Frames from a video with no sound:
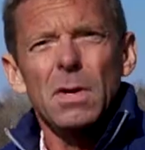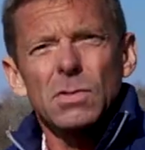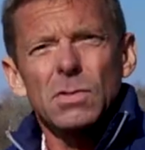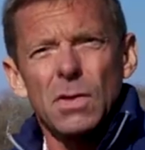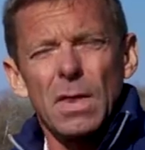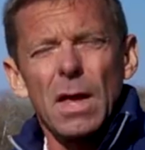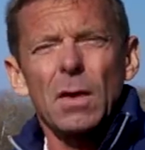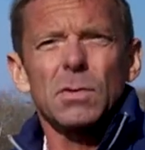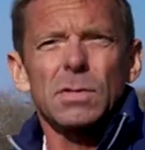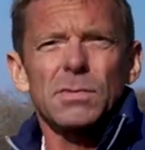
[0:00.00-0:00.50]

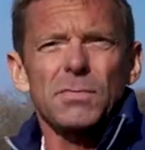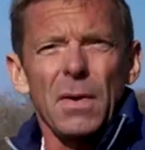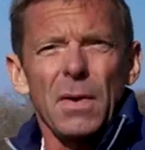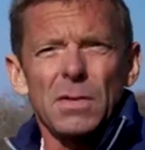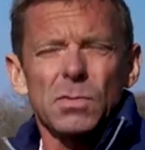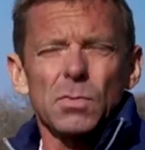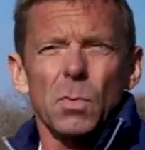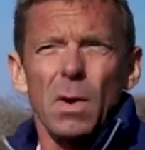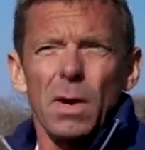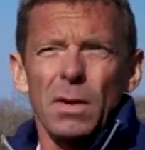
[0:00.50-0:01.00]
so that was
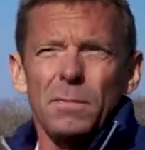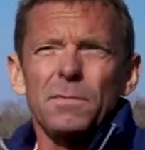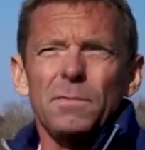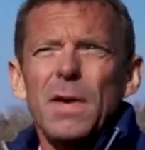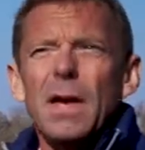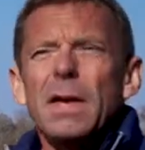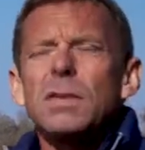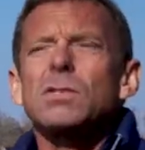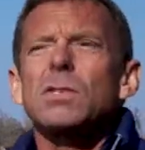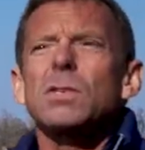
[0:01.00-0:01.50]
phase one.
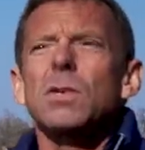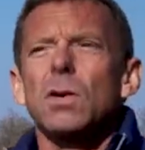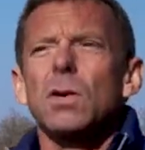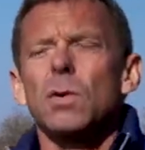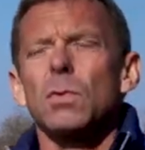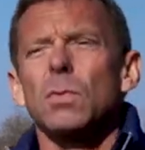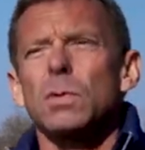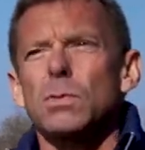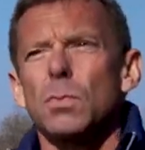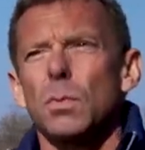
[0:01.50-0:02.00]
Phase
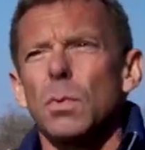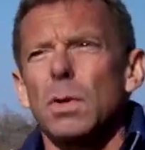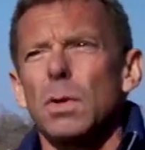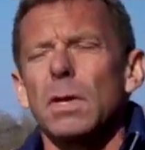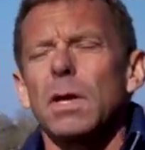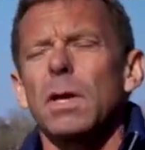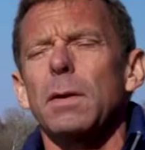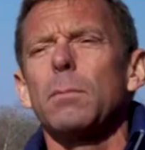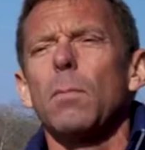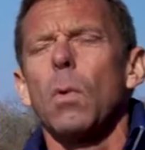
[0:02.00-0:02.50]
two was
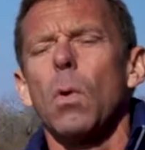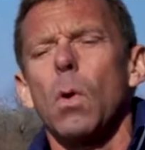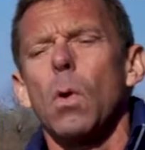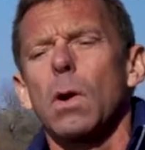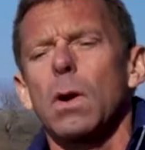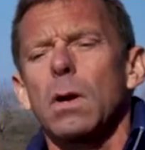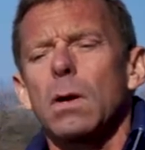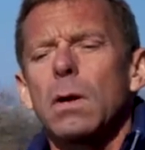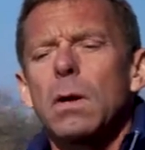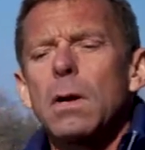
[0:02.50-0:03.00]
really
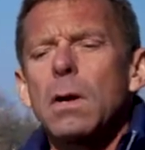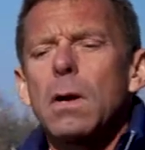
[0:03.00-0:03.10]
more